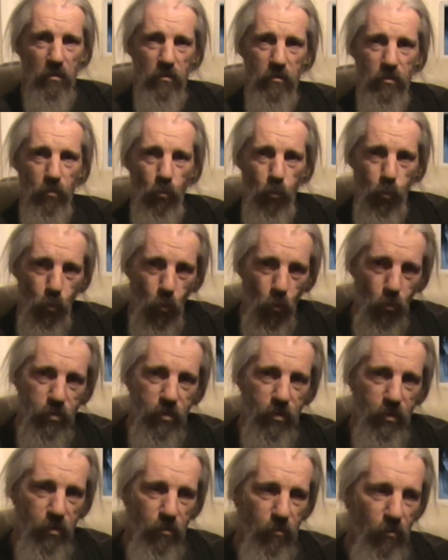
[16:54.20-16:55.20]
The
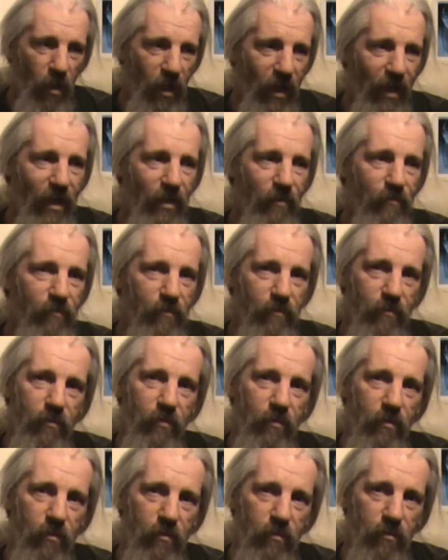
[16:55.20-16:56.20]
water you have,
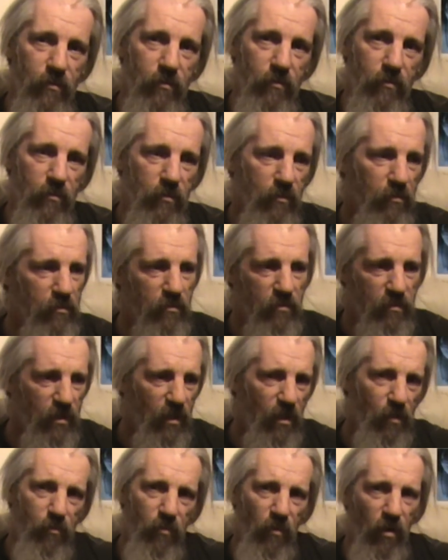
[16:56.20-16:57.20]

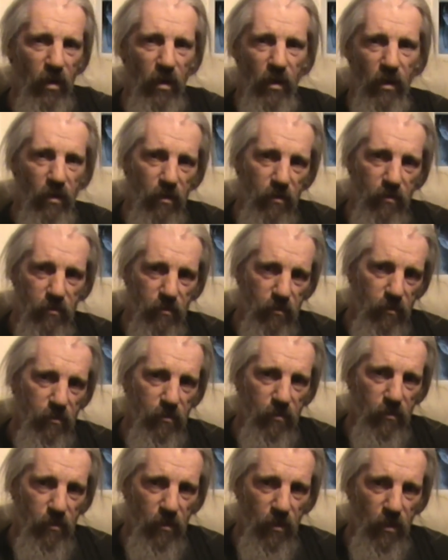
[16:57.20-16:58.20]
celebrate it.
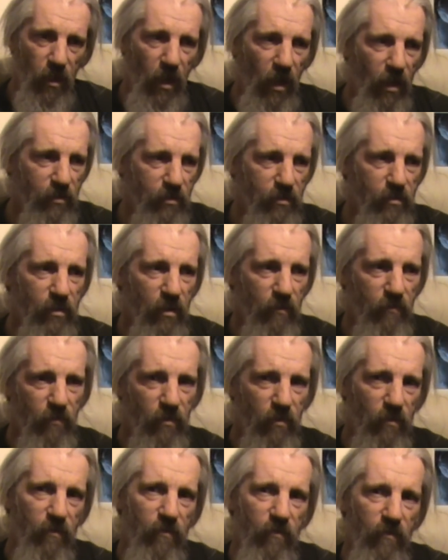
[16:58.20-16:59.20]
It has a different
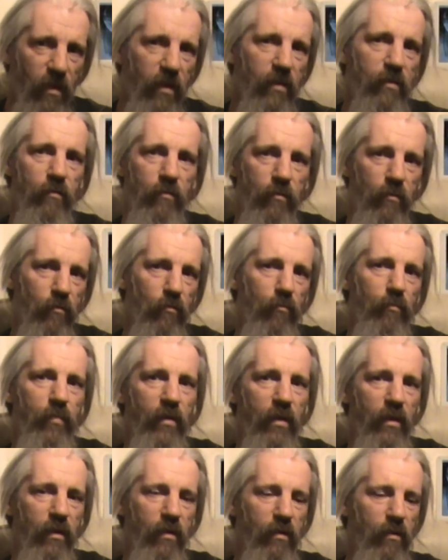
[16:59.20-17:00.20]
effect on your
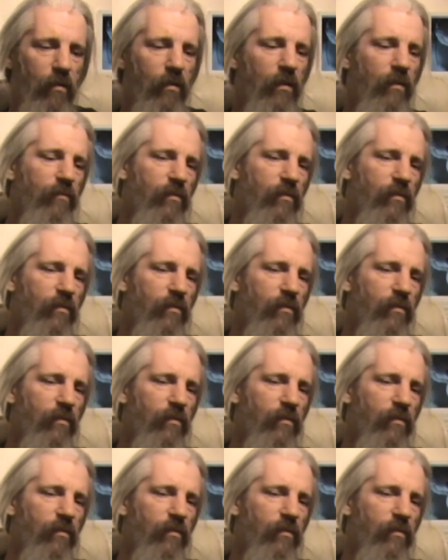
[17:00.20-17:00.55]
beer. You can have the